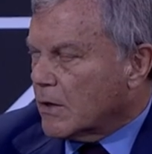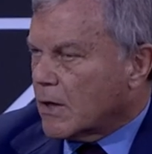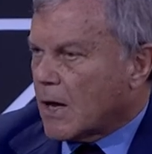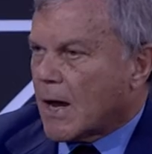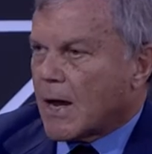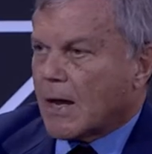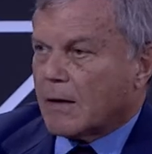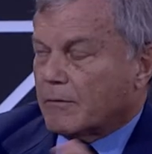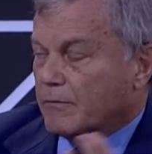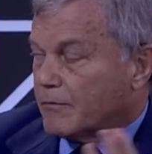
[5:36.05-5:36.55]

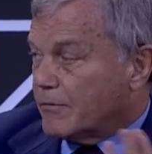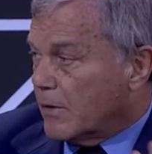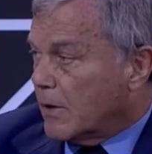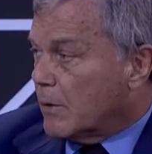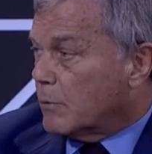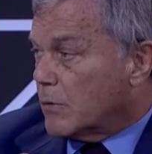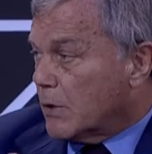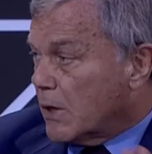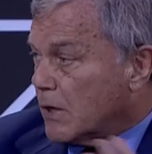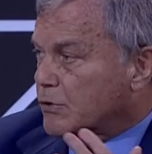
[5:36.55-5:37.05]
And
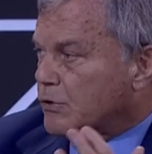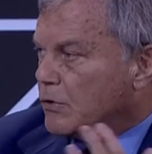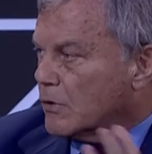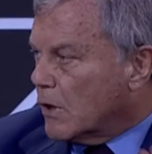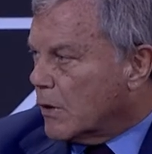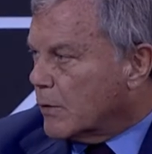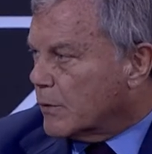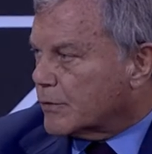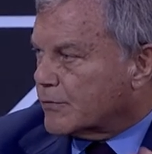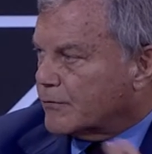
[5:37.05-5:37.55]
it, as you
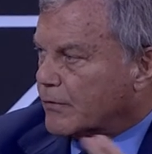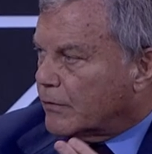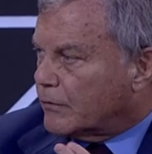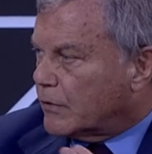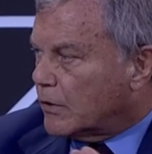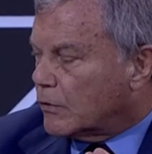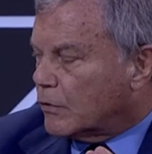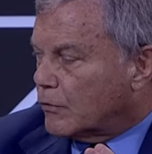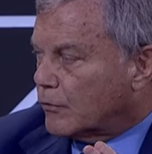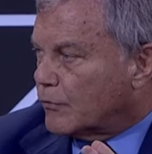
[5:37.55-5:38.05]
know, it was
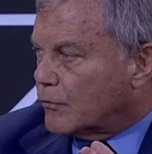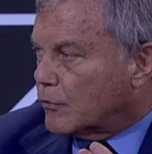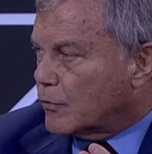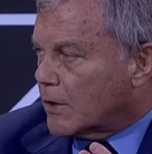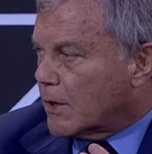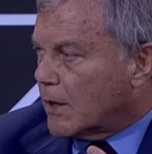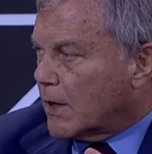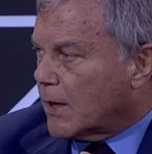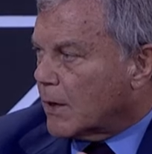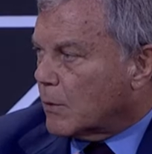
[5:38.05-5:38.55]

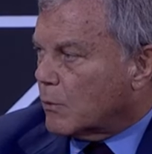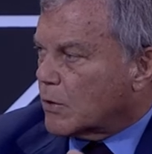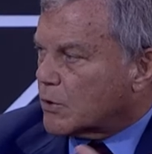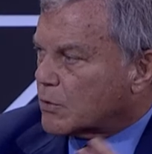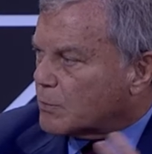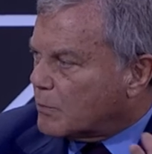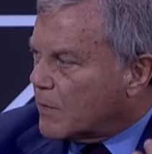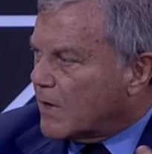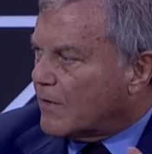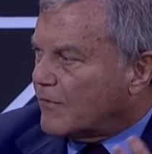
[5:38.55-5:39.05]
52-48,
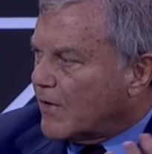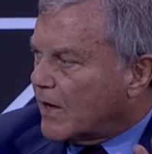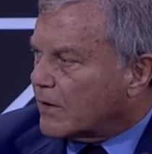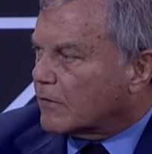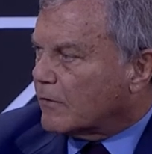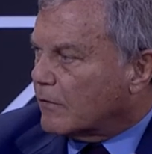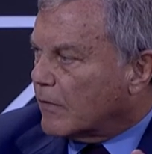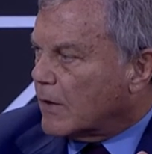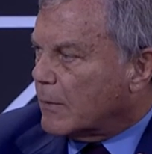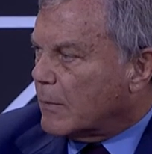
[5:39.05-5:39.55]
which
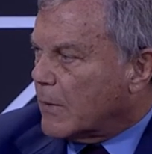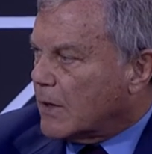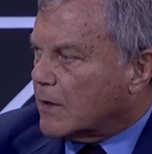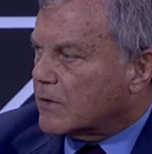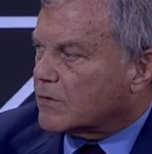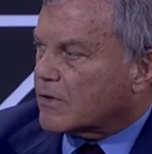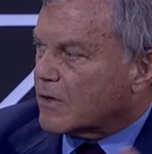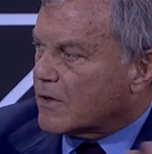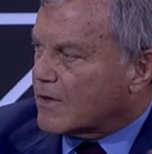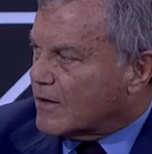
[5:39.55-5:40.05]
effectively
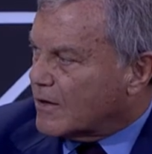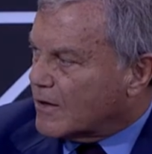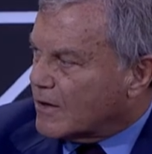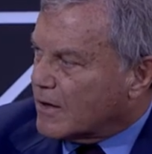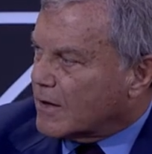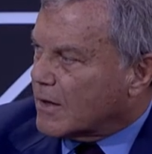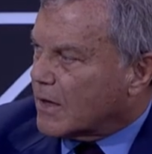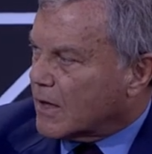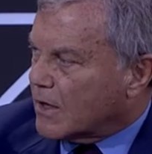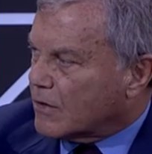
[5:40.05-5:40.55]
means a third
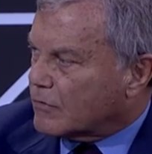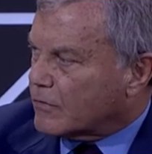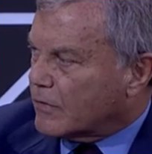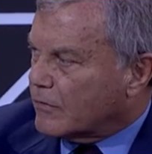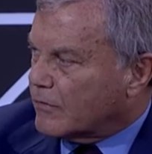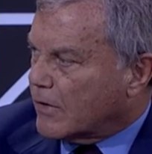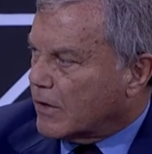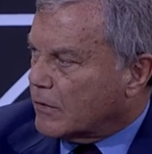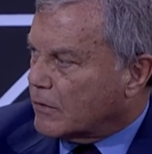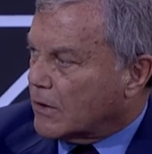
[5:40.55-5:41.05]
of the country
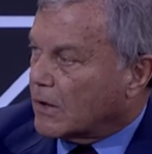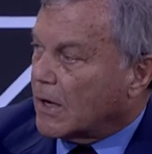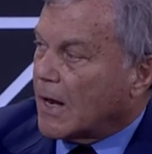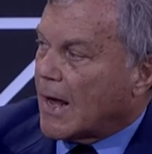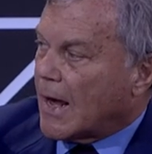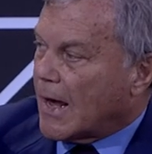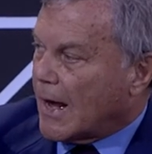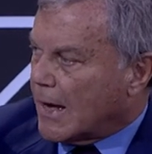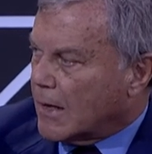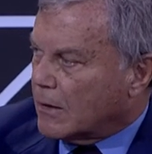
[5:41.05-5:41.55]
voted
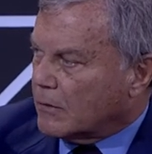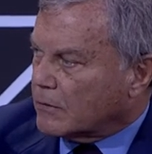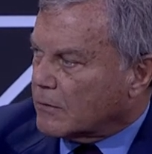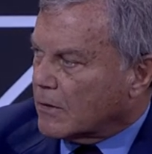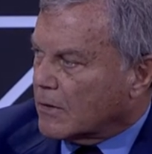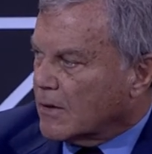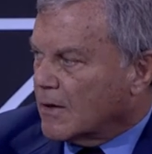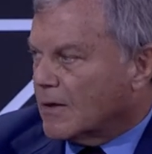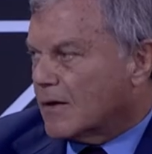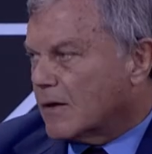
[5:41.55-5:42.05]
out,
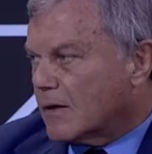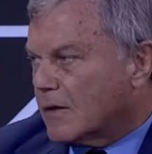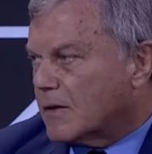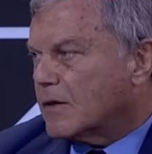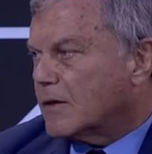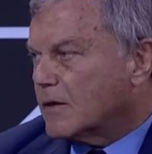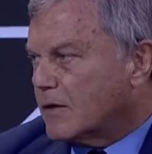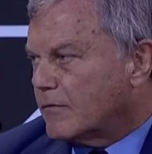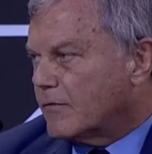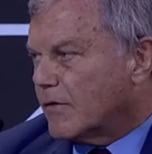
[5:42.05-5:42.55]
a
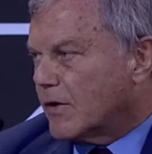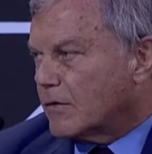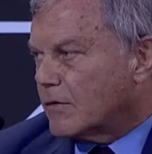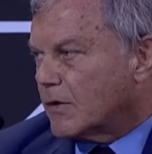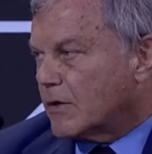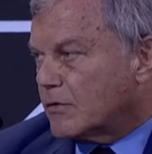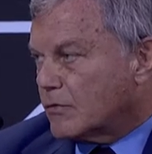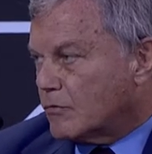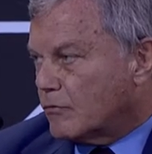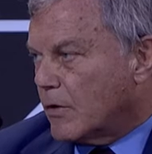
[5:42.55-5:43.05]
third
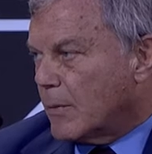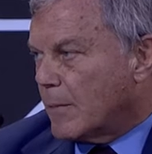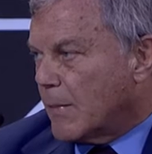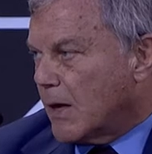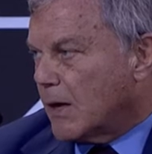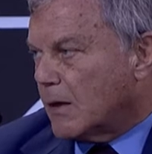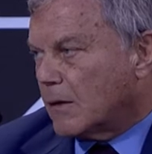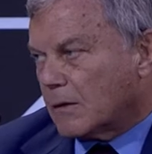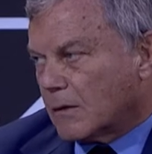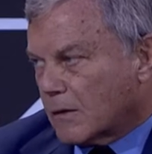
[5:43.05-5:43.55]
voted to
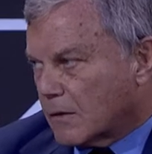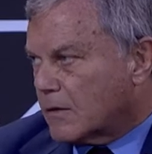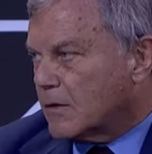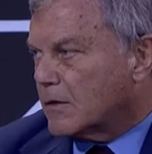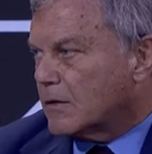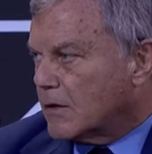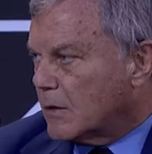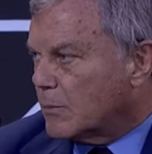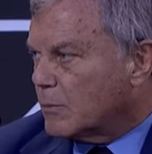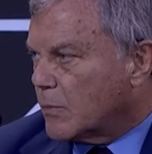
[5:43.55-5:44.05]
remain, and a
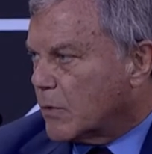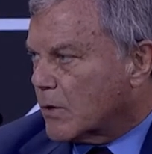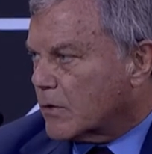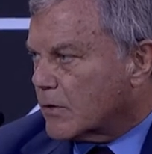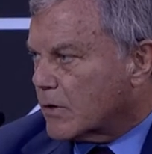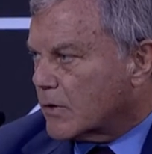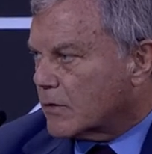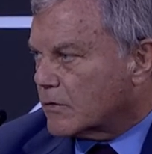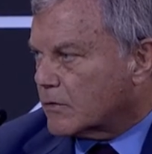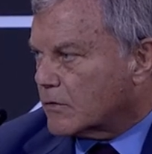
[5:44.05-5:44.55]
third didn't
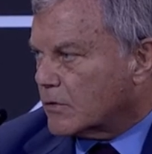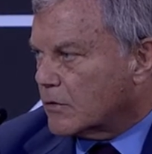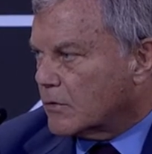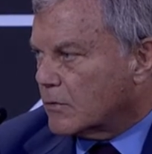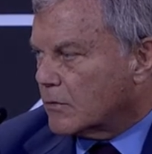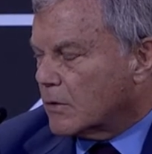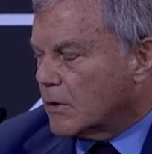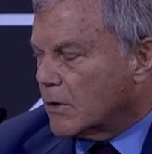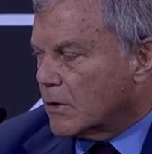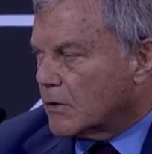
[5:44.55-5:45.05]
bother
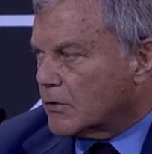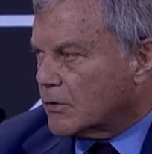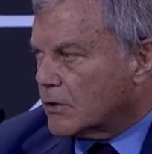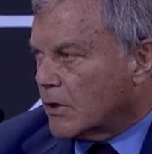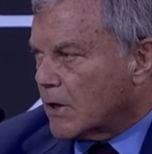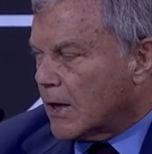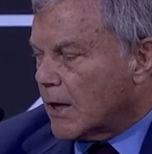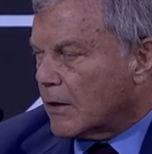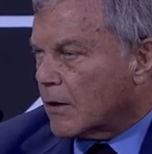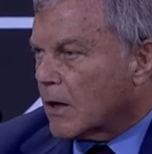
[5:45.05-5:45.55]
to
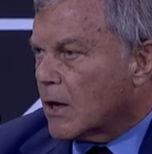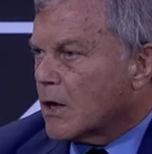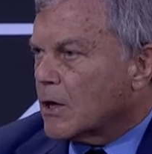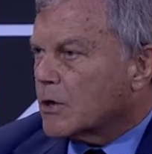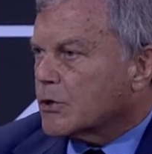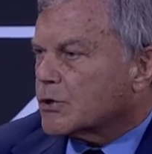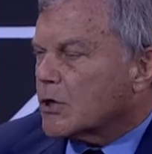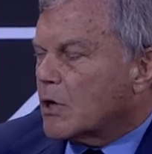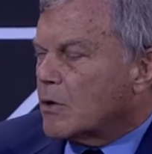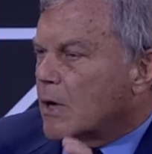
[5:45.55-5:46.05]
turn out.
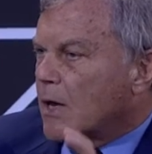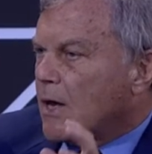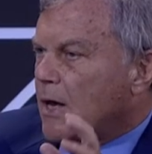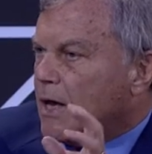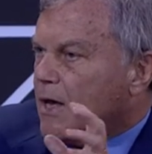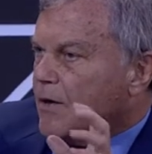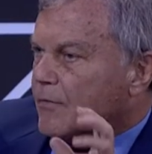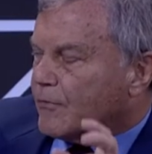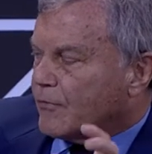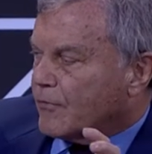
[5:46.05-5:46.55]
So
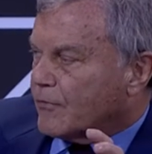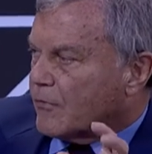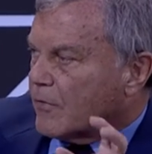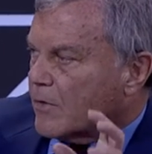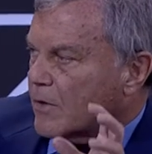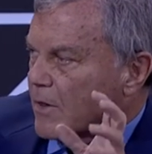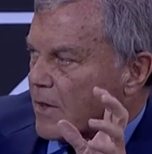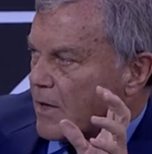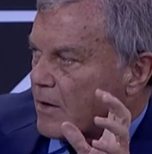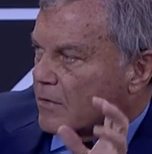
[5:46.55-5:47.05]
if
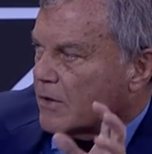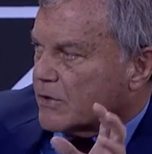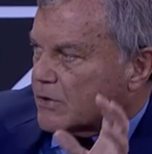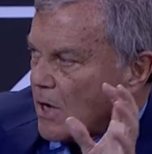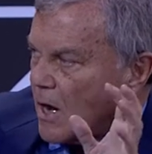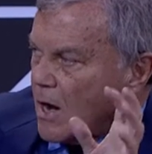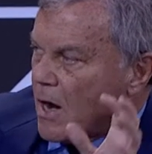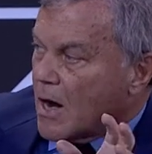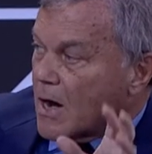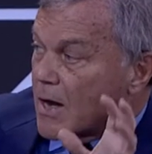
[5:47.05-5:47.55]
there is
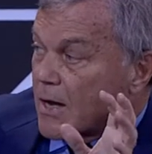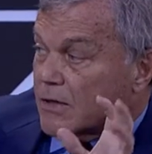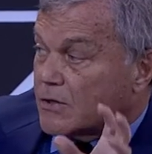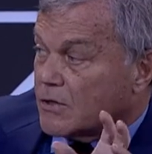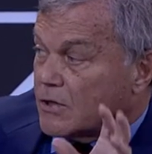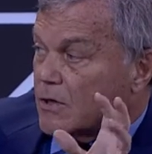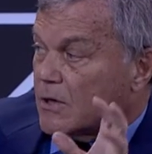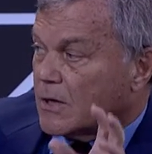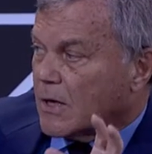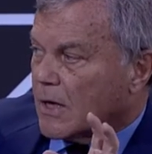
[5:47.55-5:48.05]
a higher
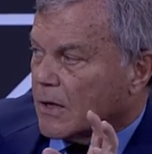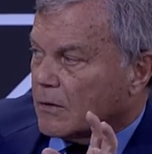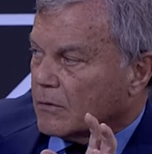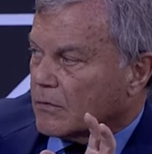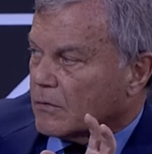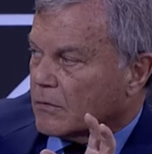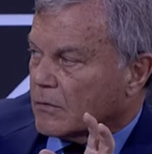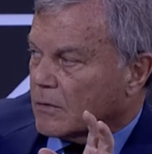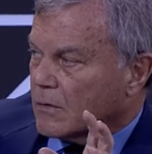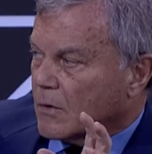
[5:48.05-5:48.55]

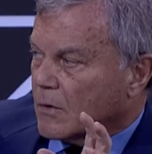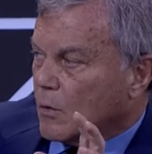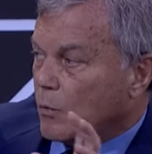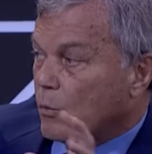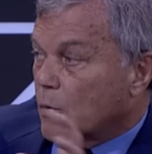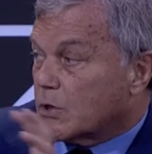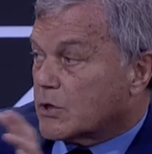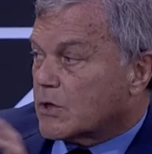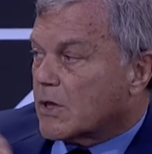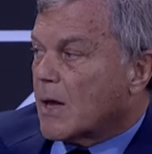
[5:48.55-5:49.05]
turnout,
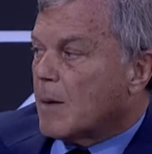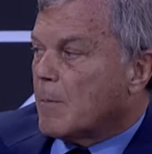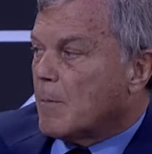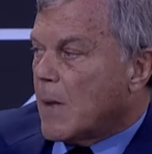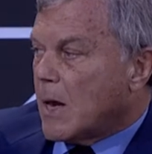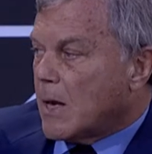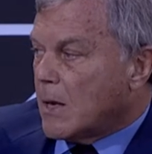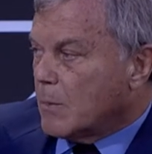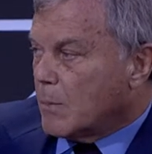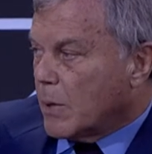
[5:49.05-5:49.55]
which there
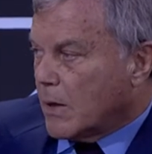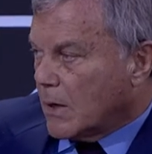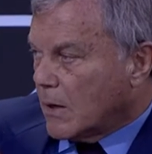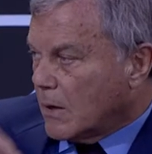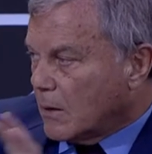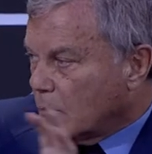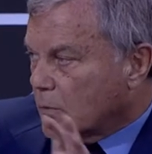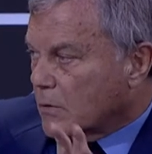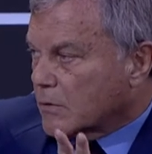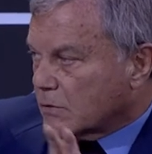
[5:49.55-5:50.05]
may
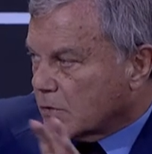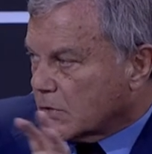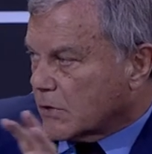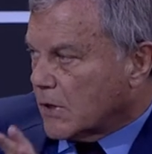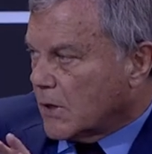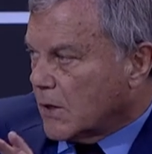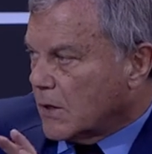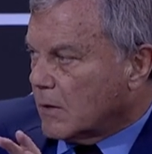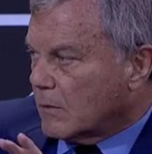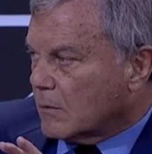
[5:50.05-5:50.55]
be, we'll
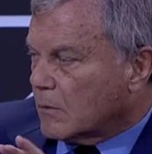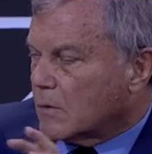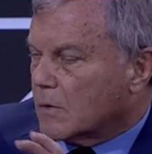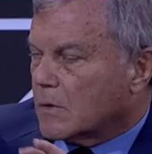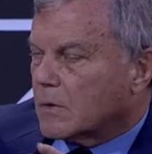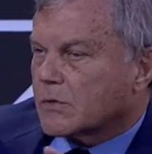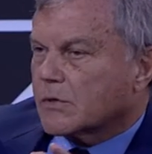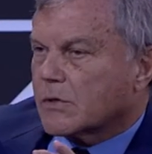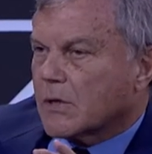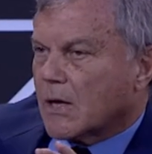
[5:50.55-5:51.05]
see,
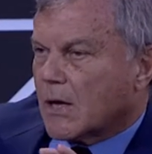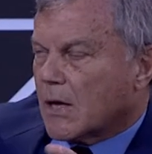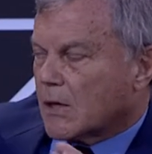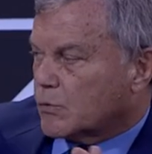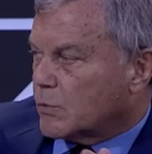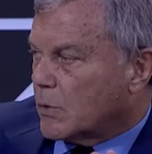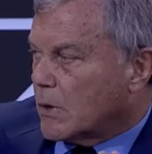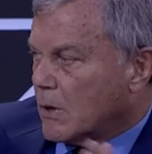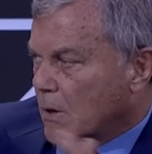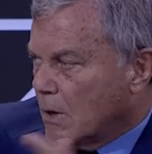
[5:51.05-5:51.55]
we'll see
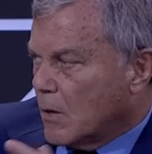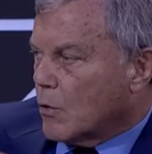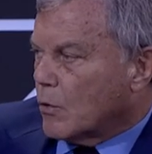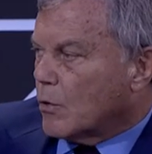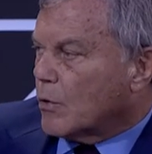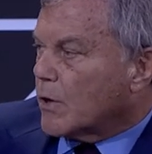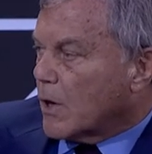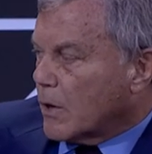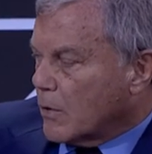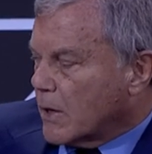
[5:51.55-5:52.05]
as we,
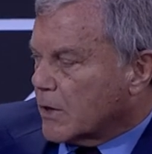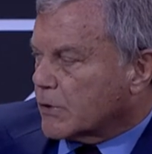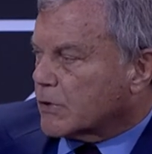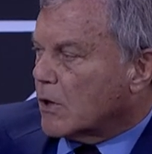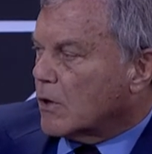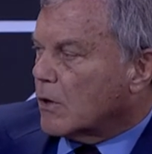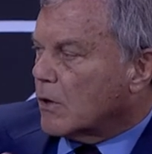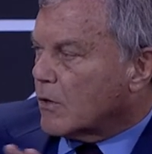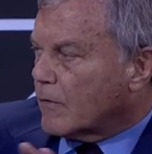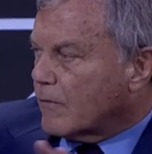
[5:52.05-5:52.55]
although there's
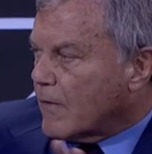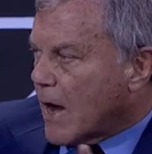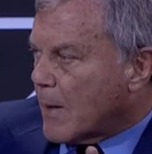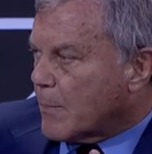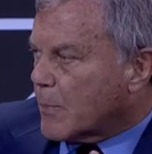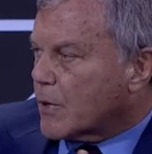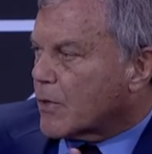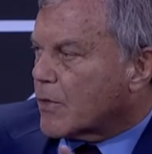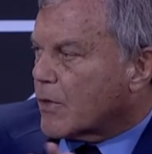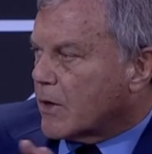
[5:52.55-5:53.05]
a lot of
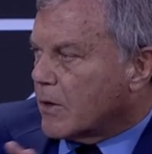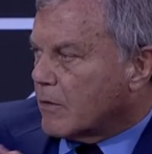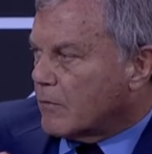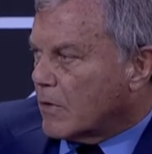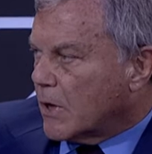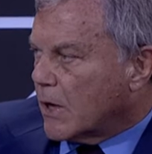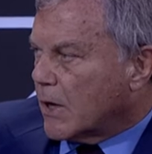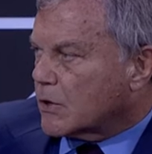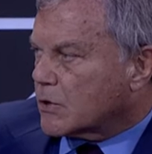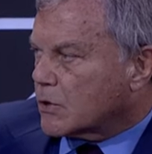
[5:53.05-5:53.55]
apathy in
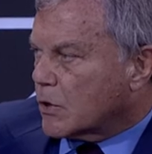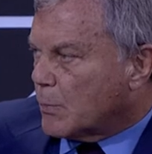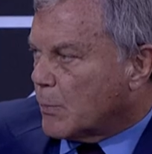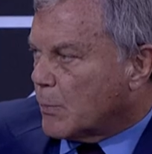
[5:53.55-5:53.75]
relation to